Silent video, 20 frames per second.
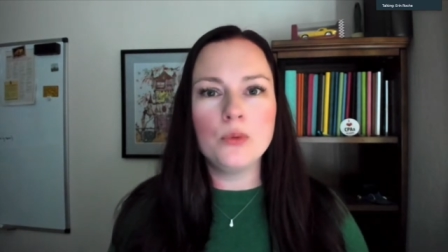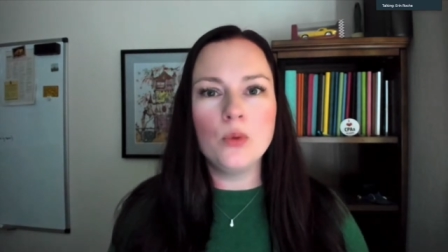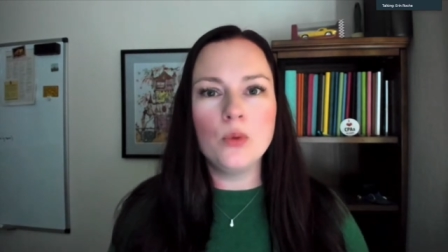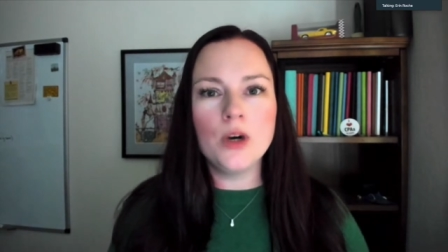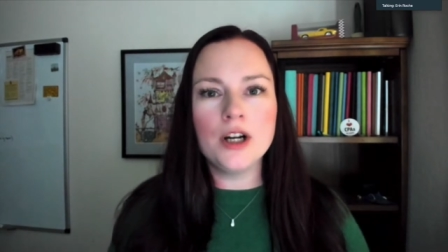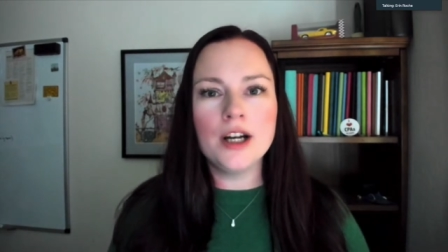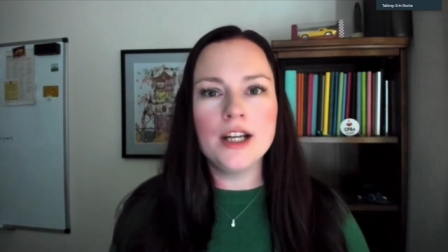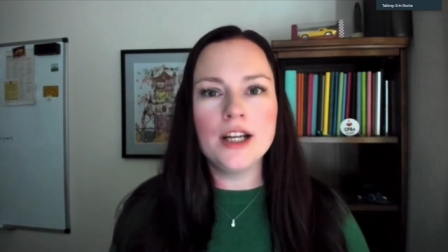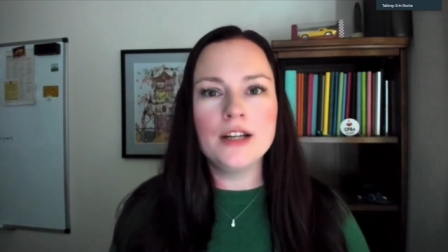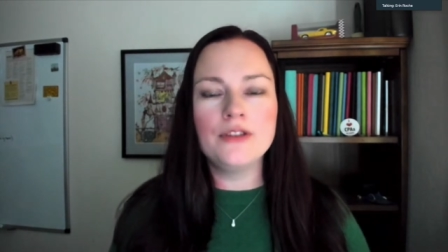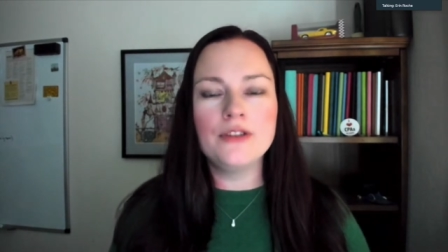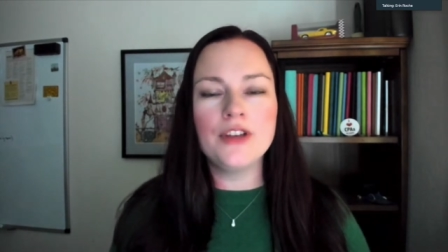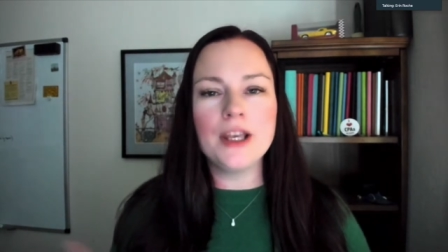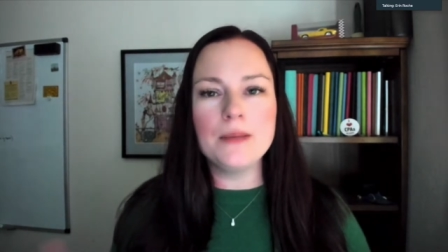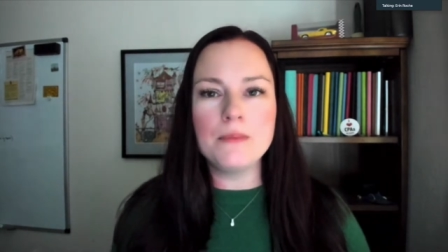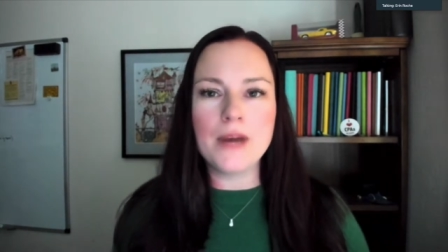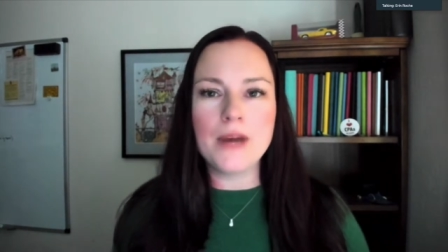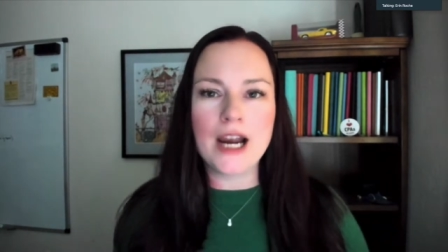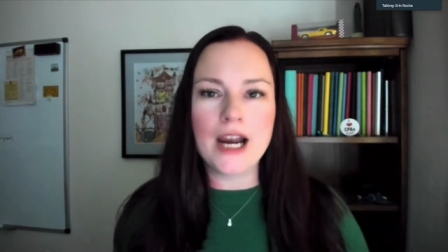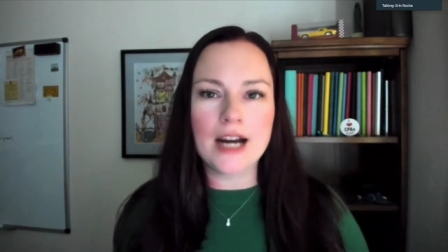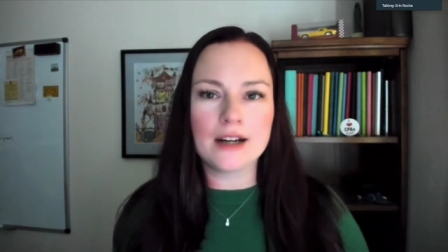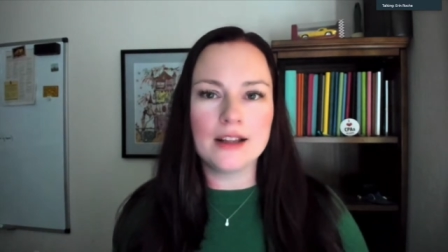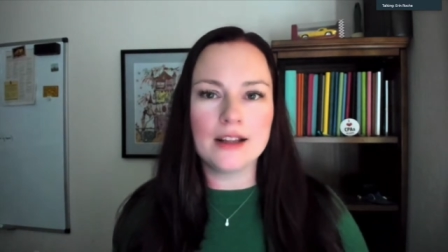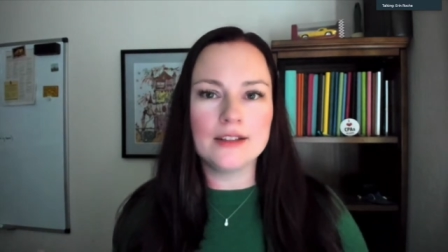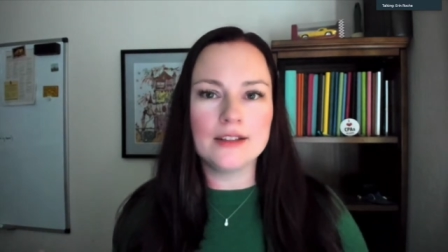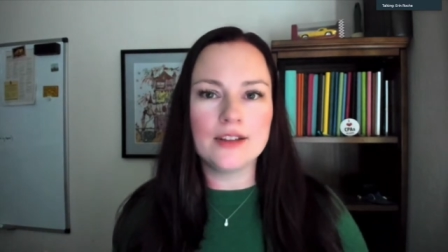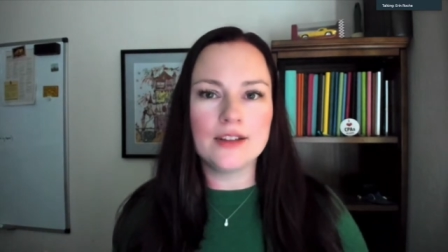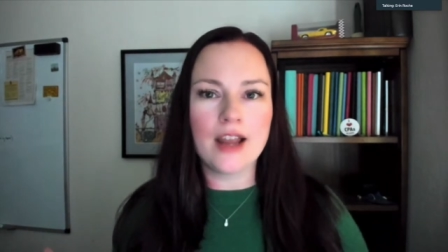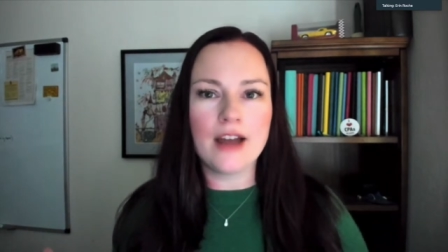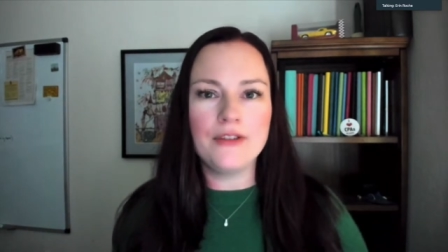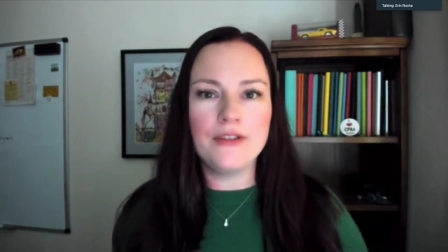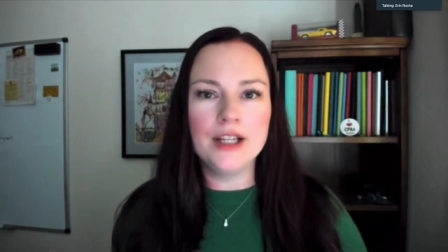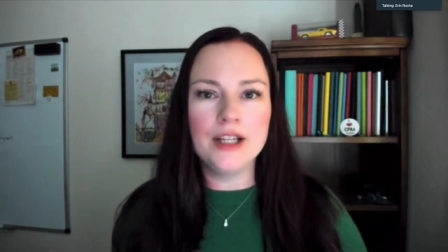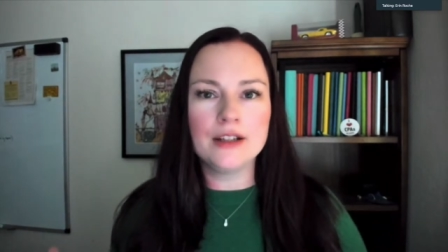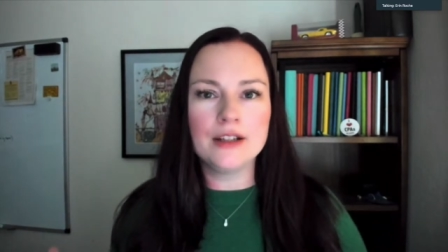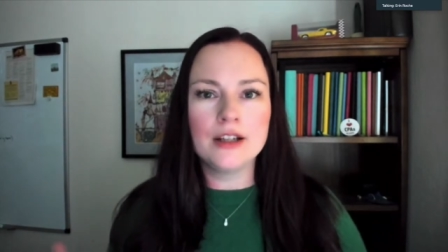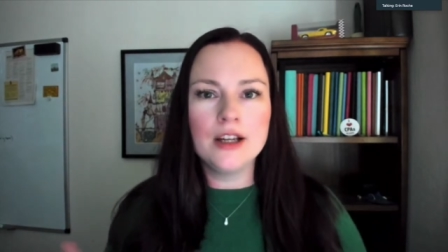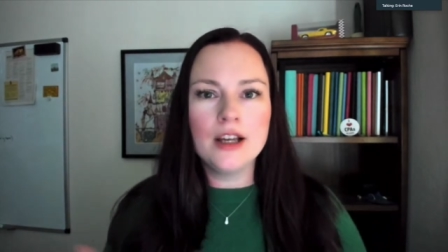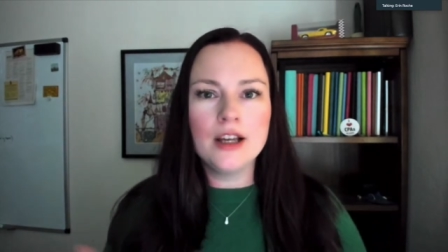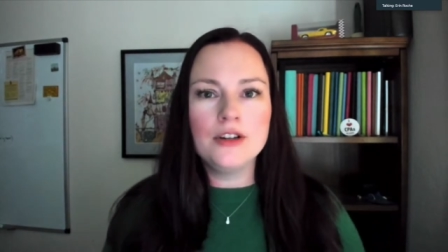and what kind of impact that's
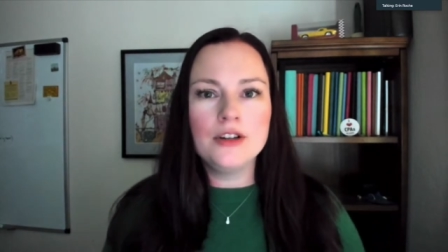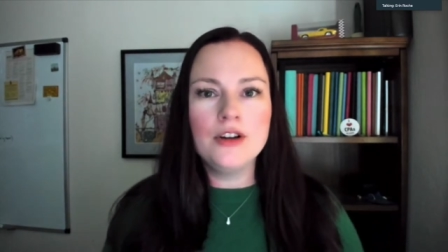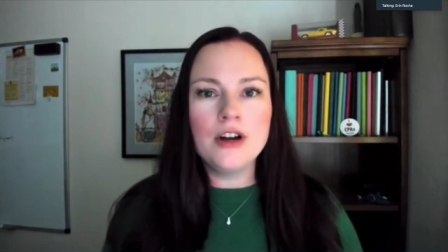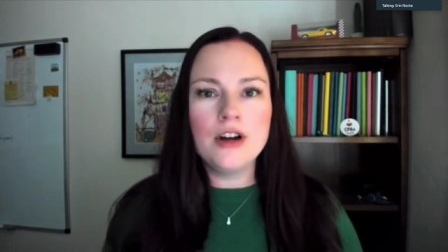having,